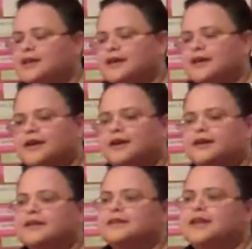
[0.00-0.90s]

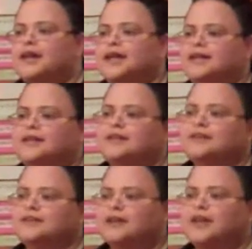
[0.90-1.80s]

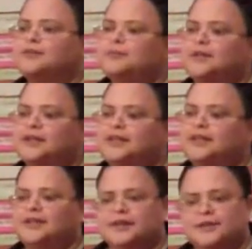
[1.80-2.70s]
and
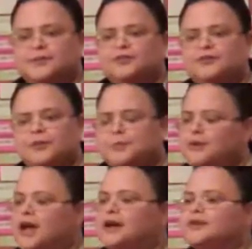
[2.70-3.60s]
Jasmine was
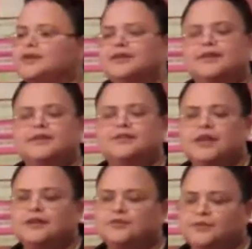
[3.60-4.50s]
brown, and she
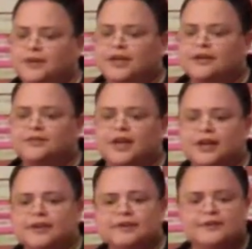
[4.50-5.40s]
had a full head of
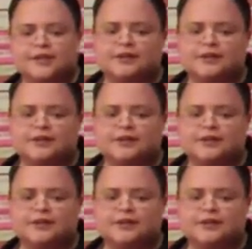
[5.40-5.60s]
hair,